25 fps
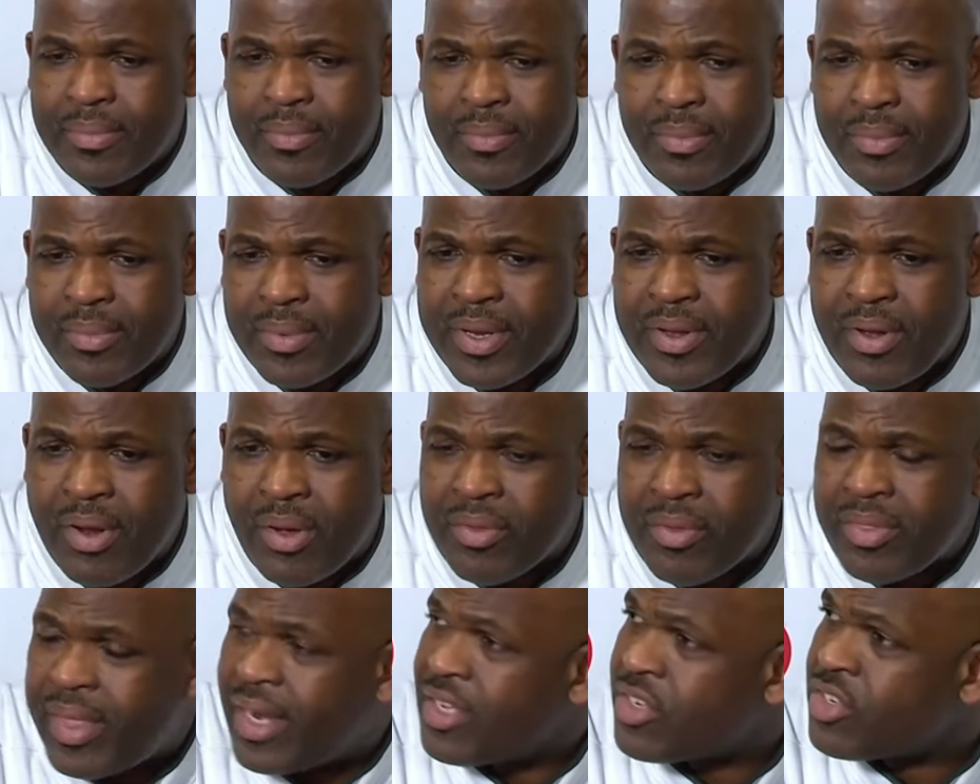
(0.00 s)
We
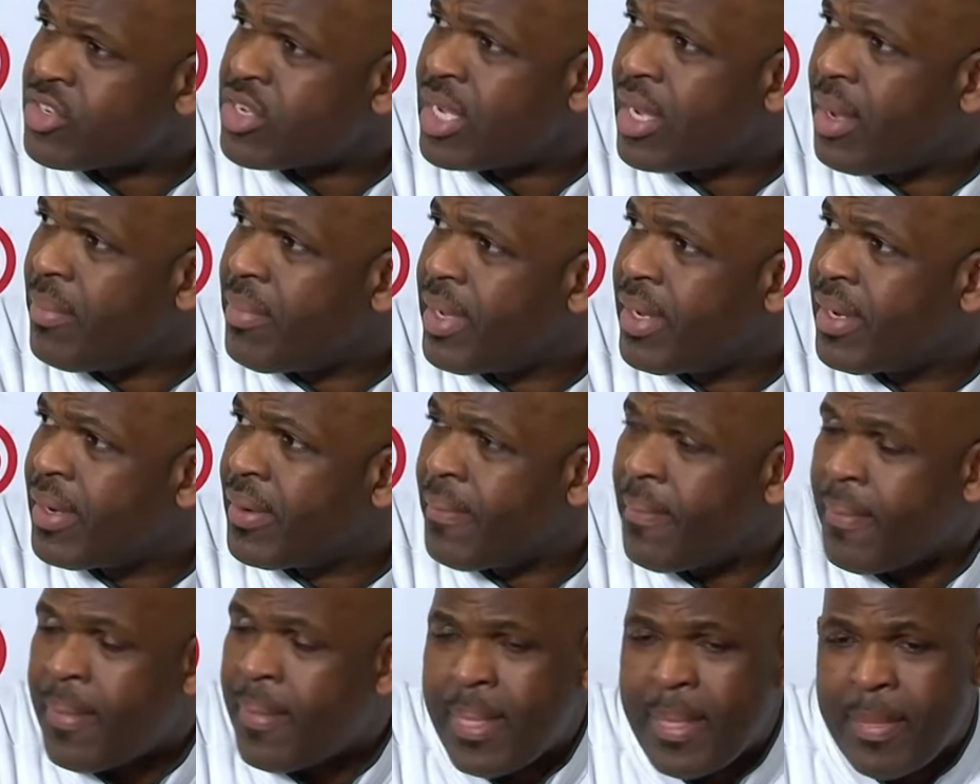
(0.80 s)
know that it's
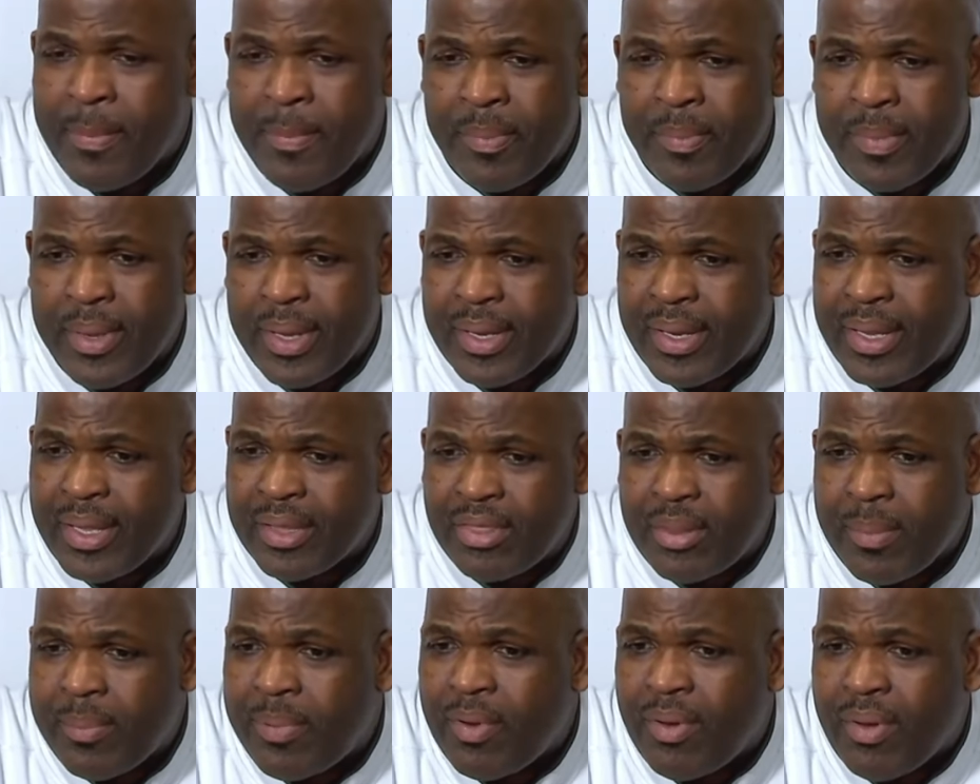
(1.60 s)
coming. And
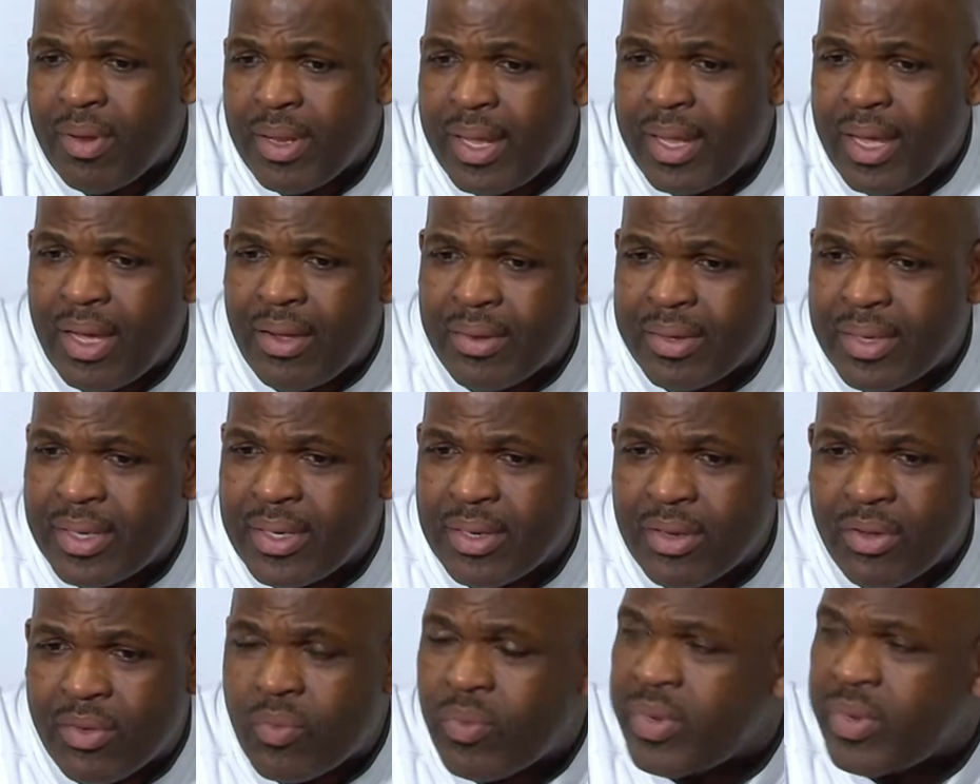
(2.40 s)
get the ball out
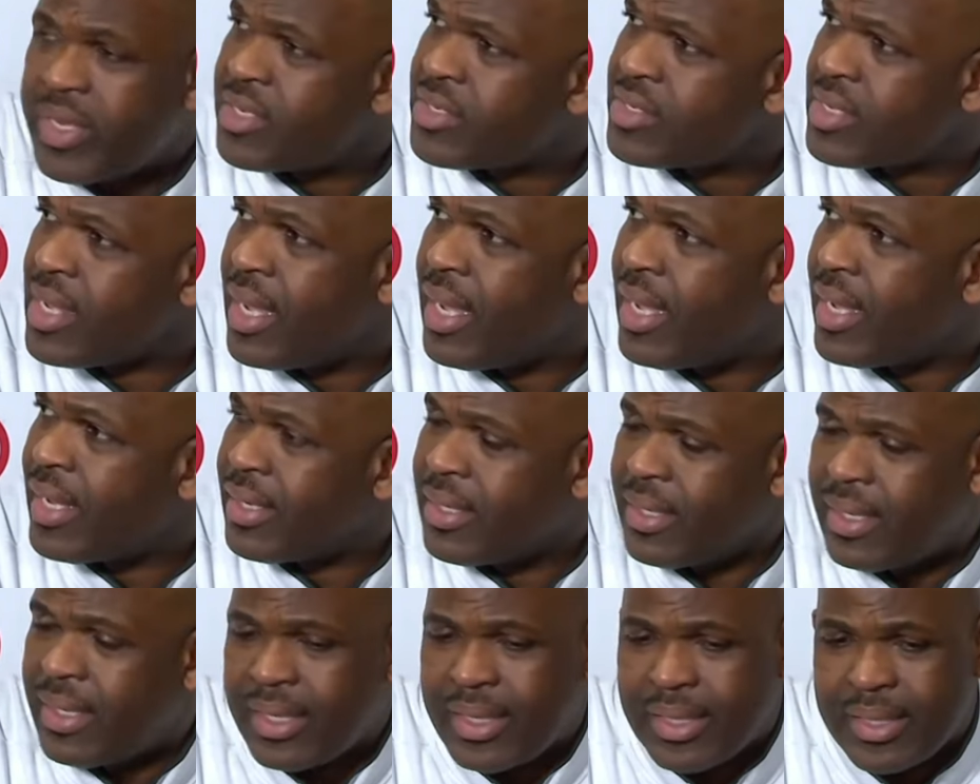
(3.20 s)
and look weak
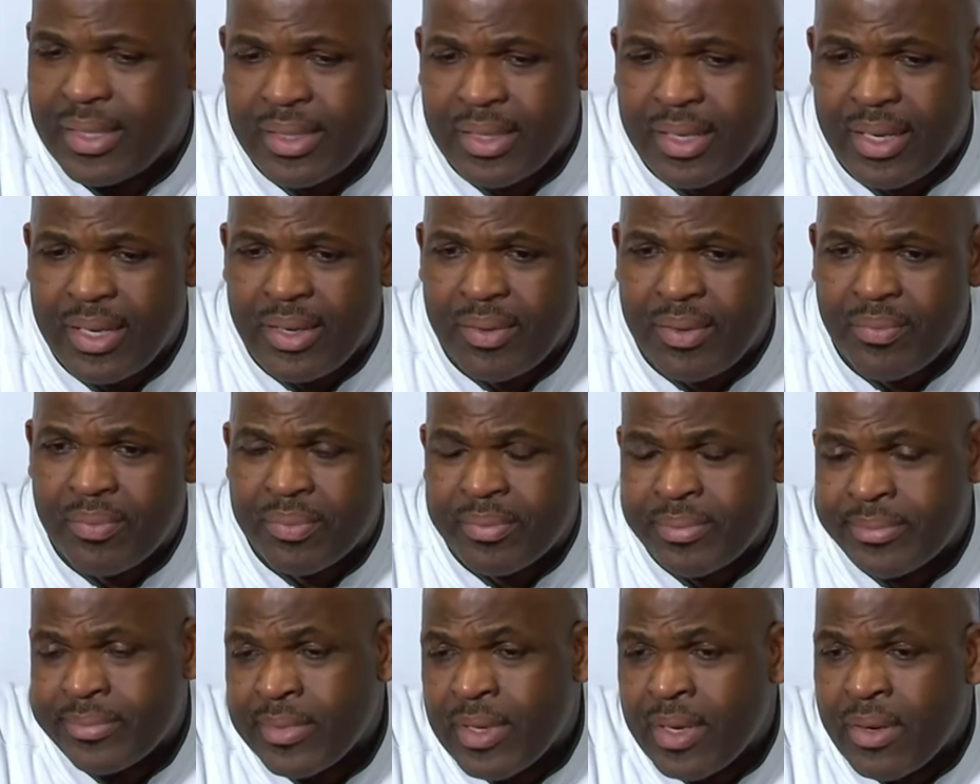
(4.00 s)
side. And
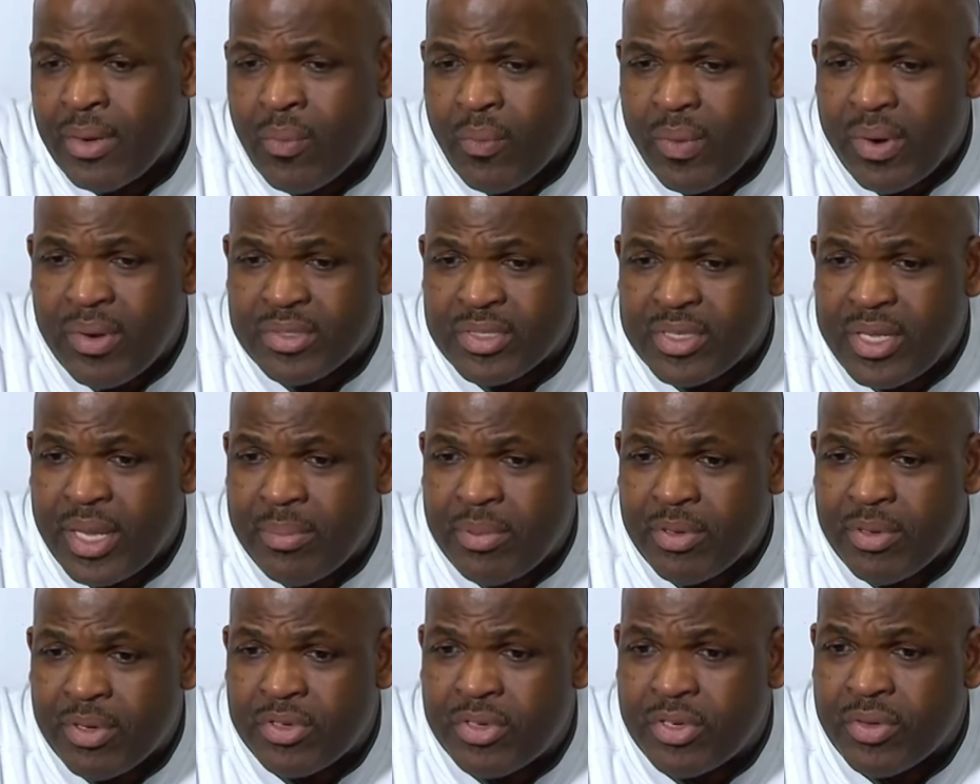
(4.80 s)
we was
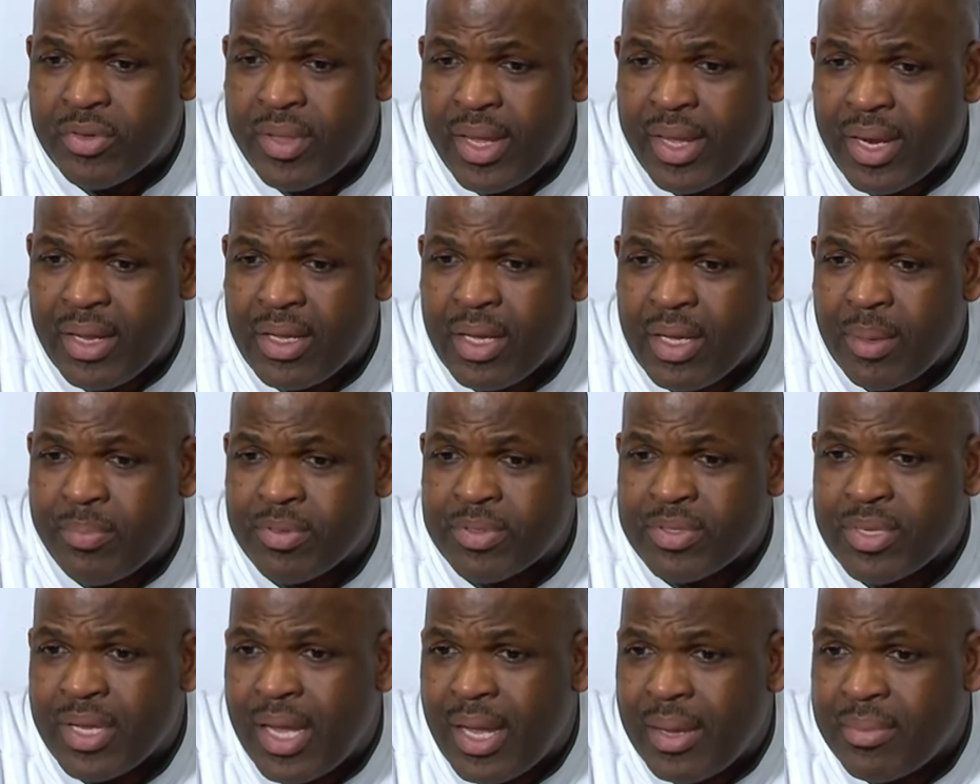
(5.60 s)
able to do that a
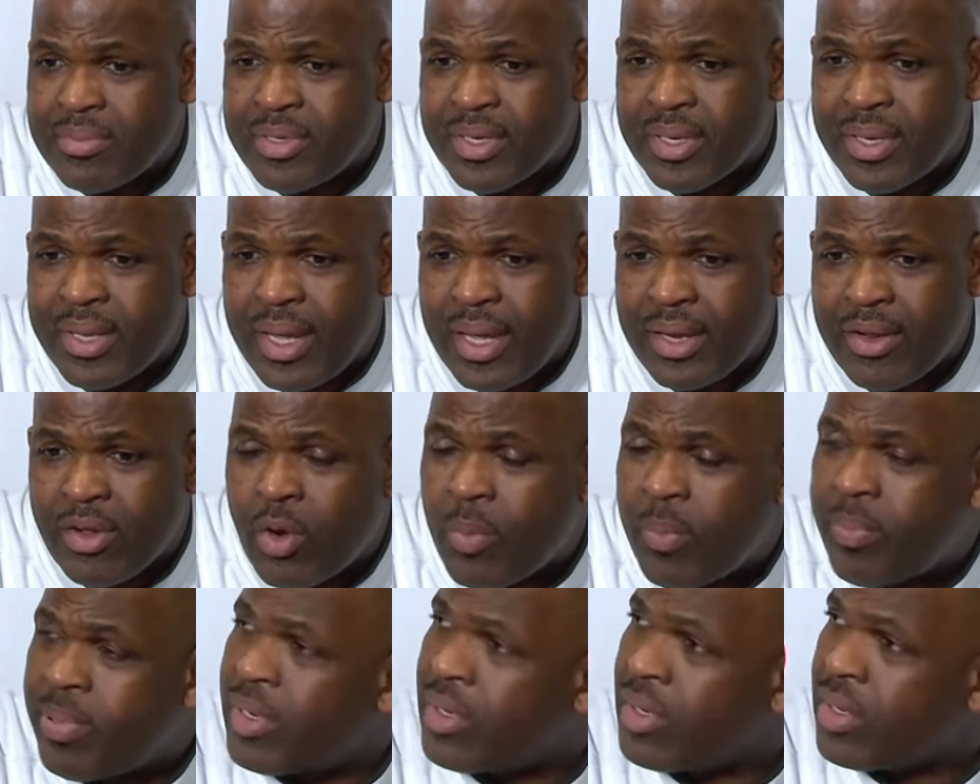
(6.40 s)
couple times and got
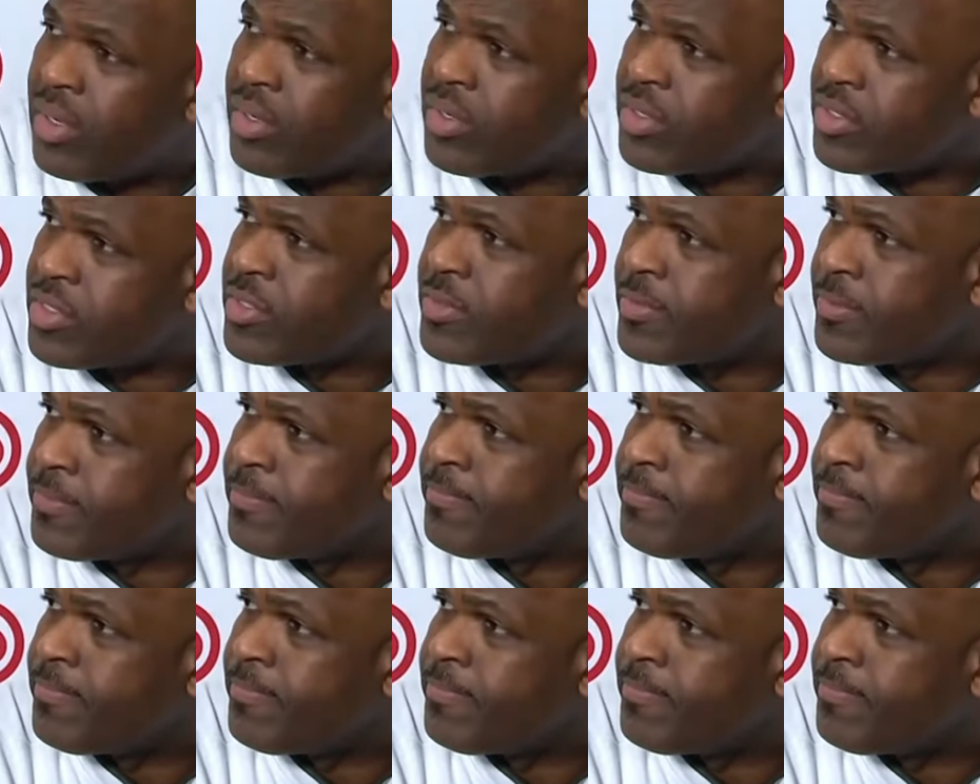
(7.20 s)
open looks.